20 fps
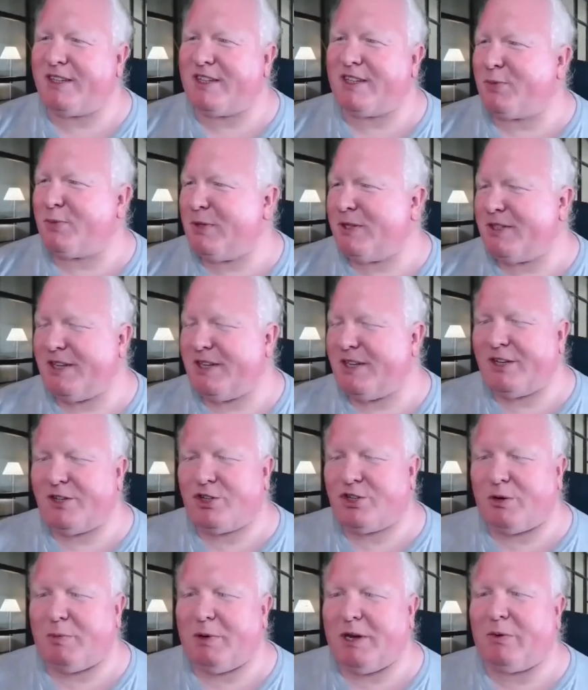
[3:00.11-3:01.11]
as we see in
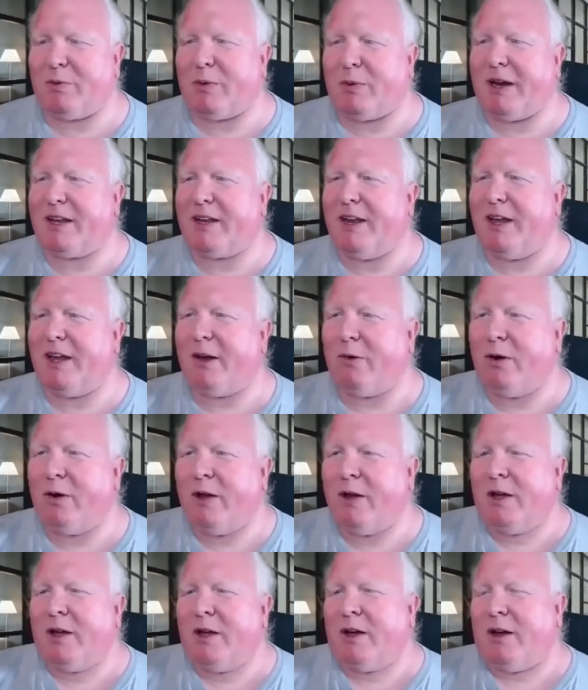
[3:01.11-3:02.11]
Germany right now.
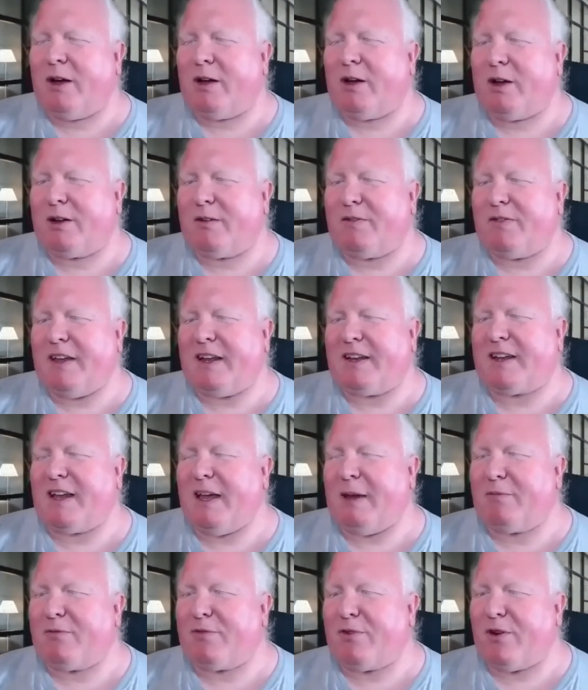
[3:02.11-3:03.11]
A lot of that
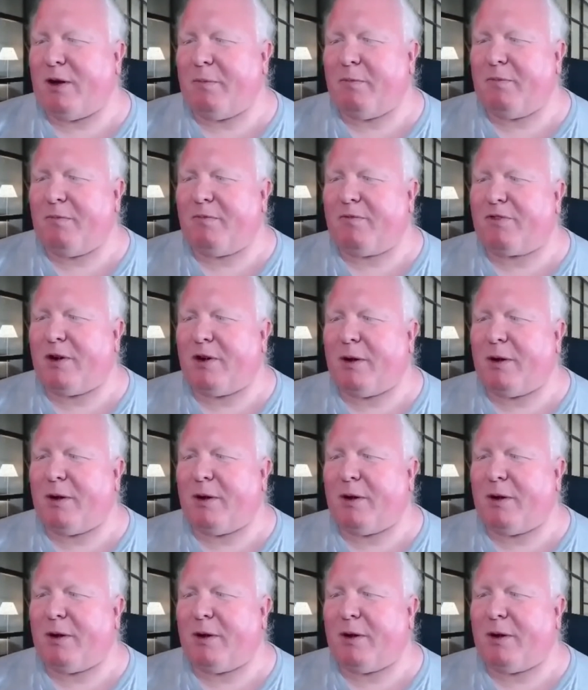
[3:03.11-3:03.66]
came from